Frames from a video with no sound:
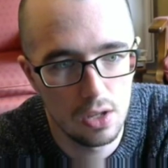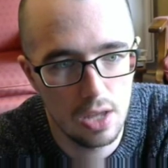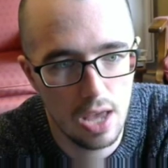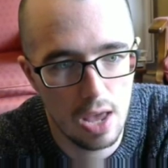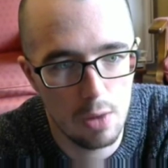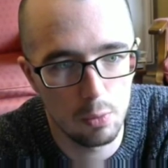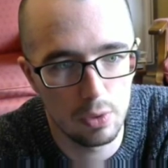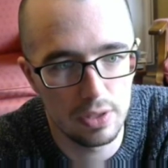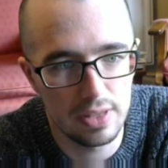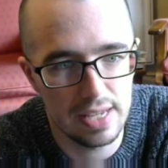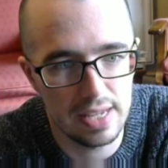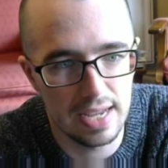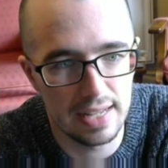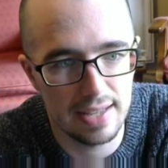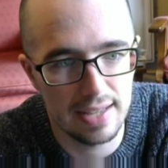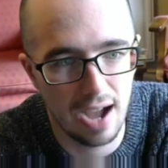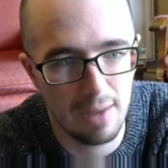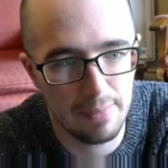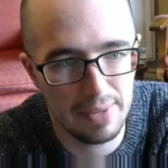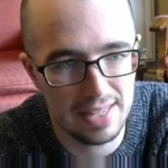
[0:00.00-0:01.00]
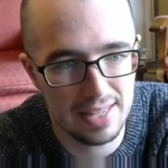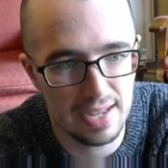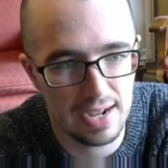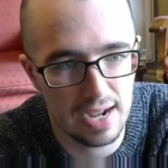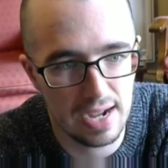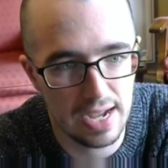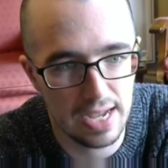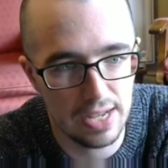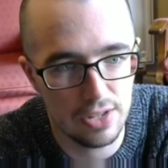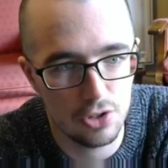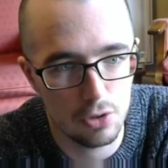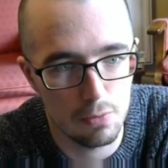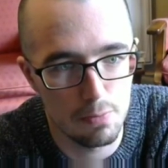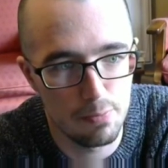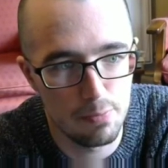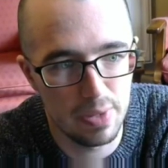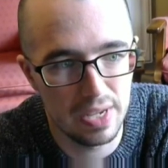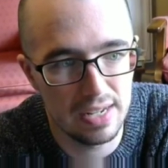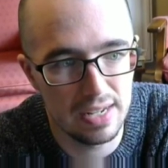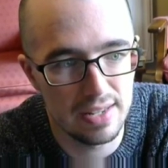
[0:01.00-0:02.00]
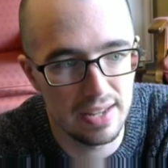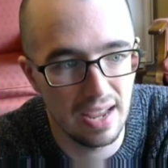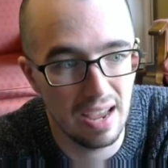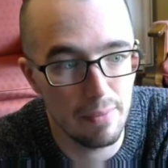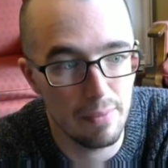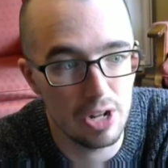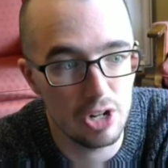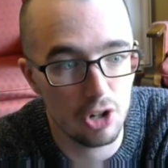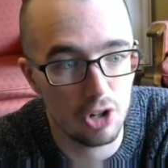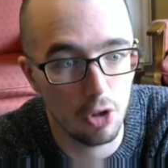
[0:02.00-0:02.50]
And with the Itami die, so big damage.